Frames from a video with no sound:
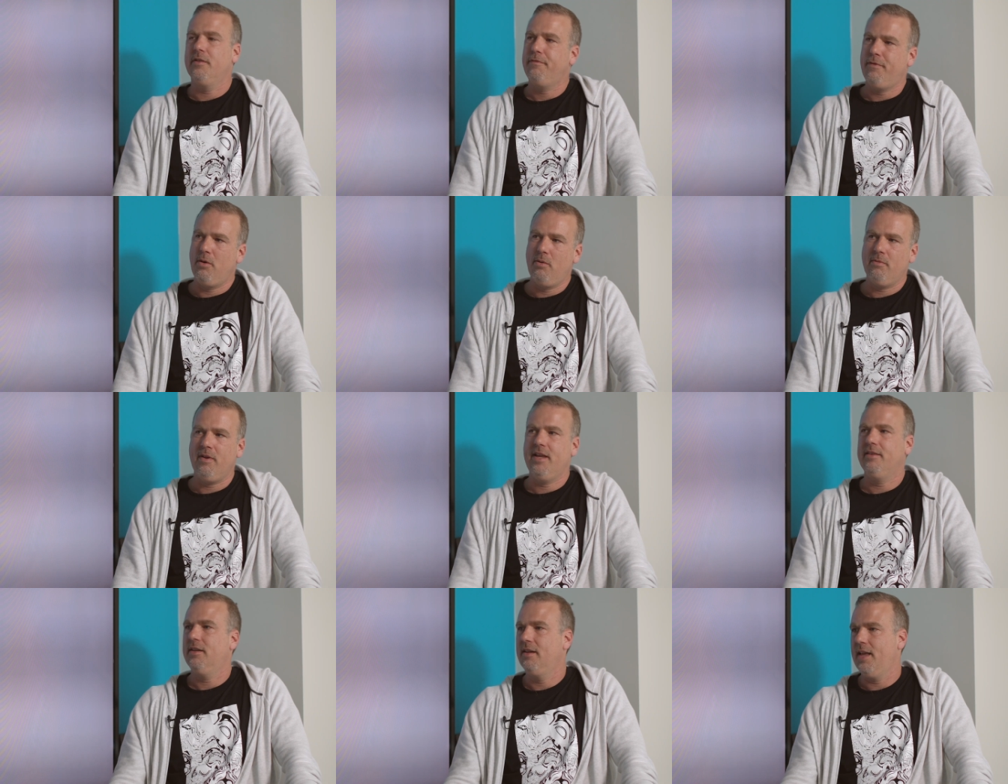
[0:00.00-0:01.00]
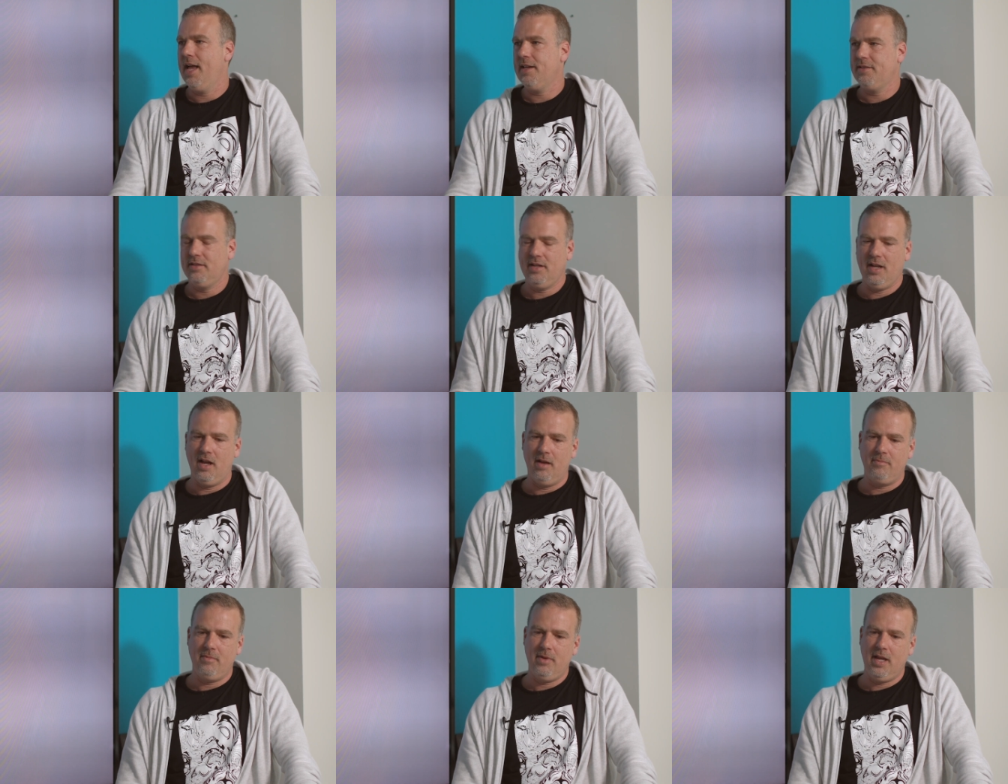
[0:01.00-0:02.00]
the phone and the glass
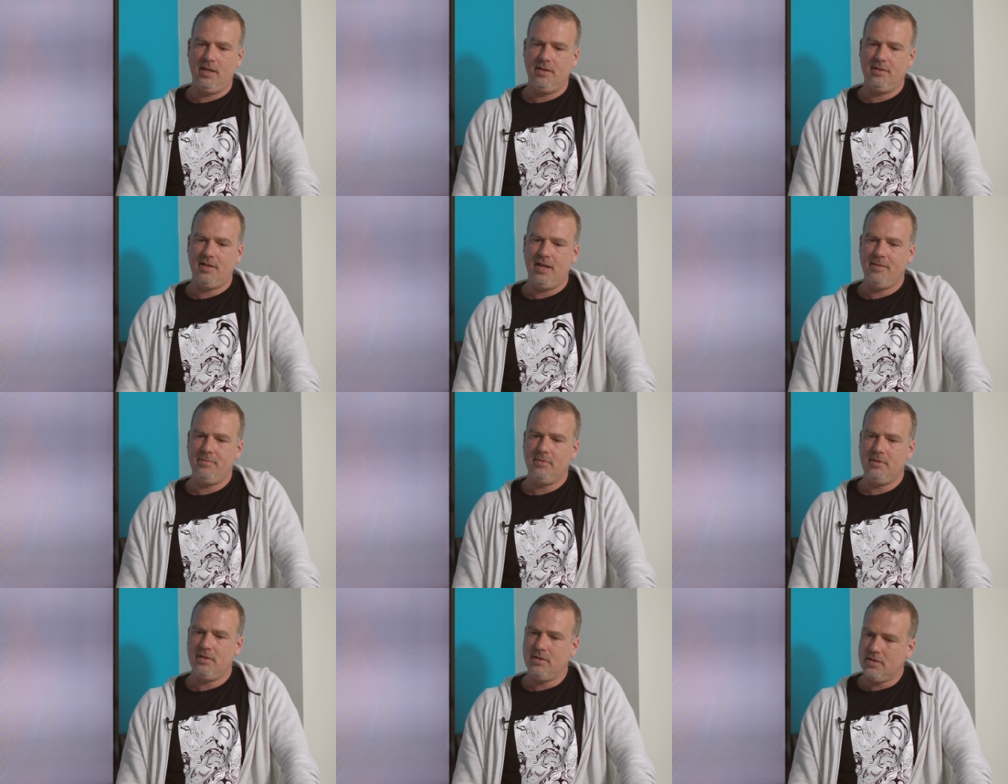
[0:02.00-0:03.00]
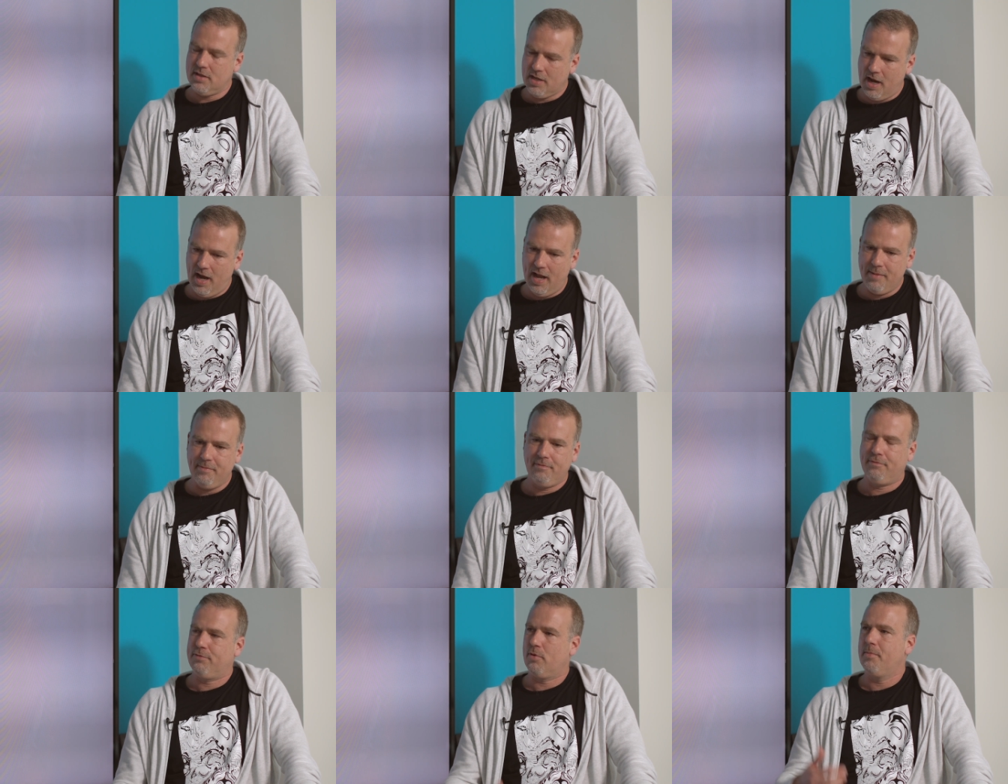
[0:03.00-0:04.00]
um, at the same time
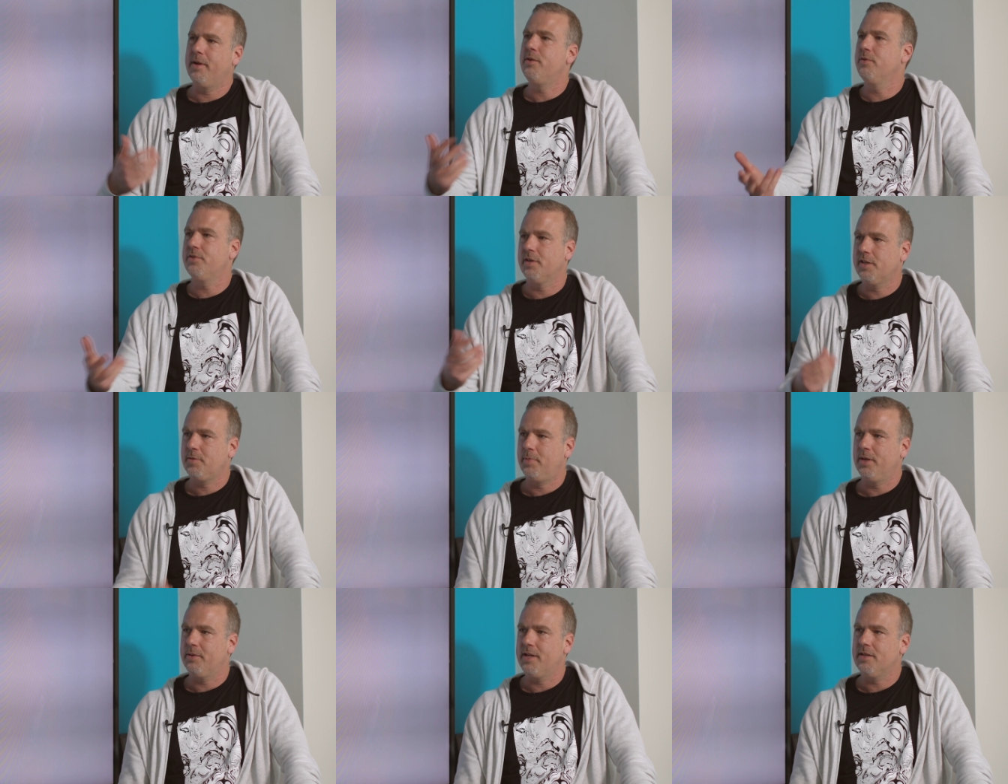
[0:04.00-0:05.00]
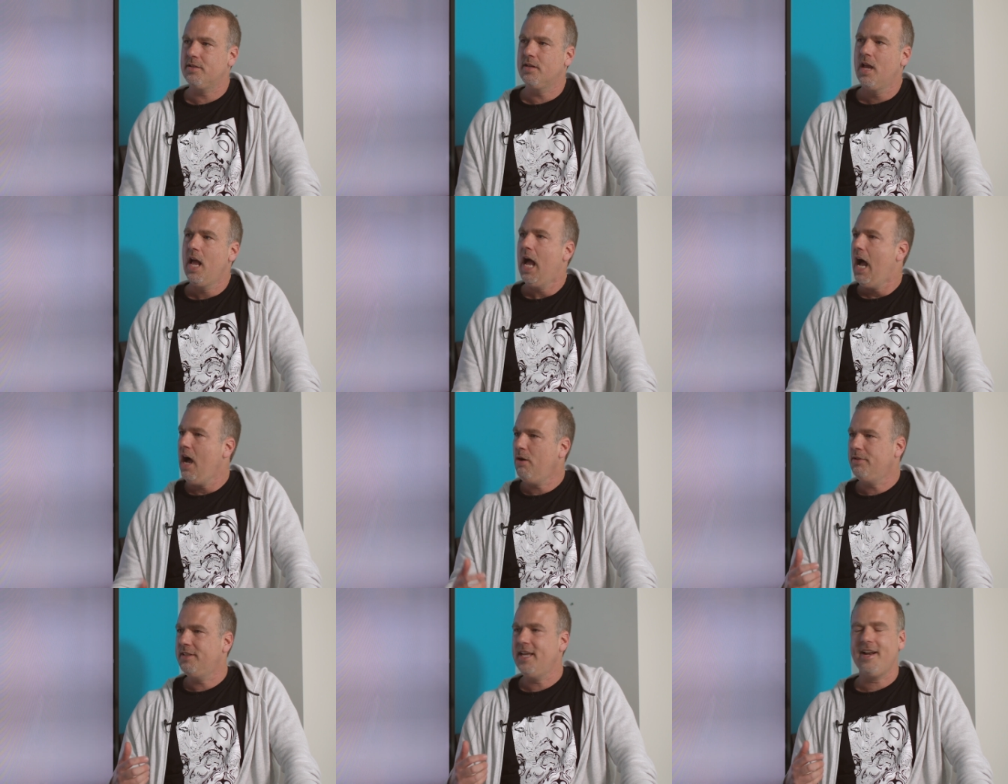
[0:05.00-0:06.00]
from a user experience.
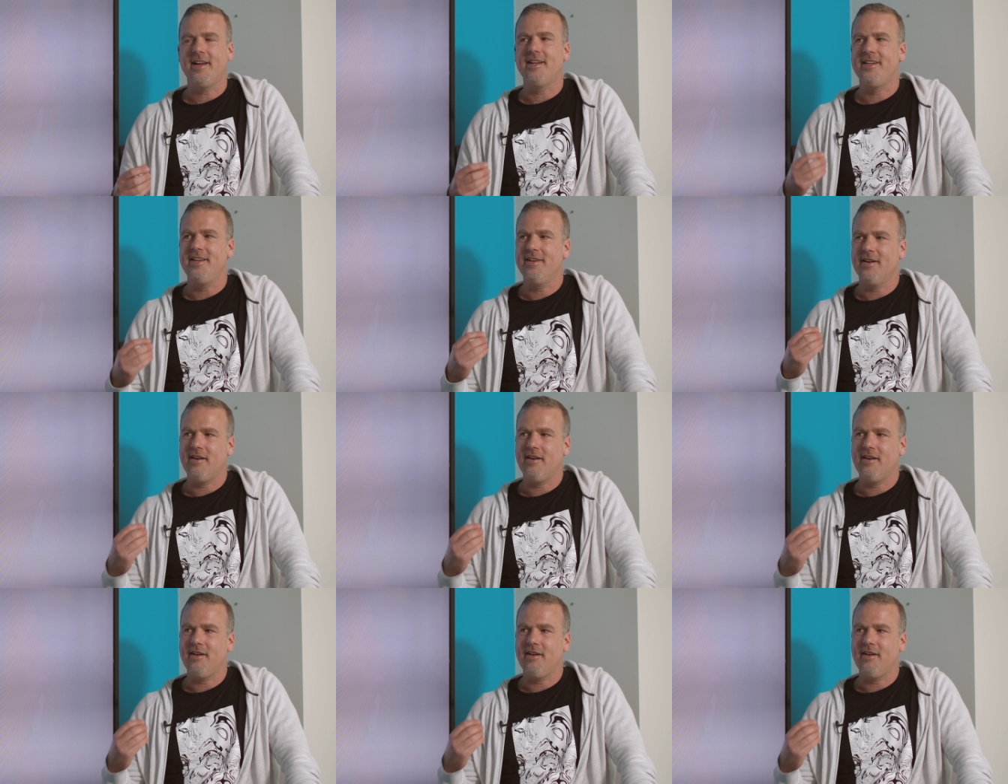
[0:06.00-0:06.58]
How did that idea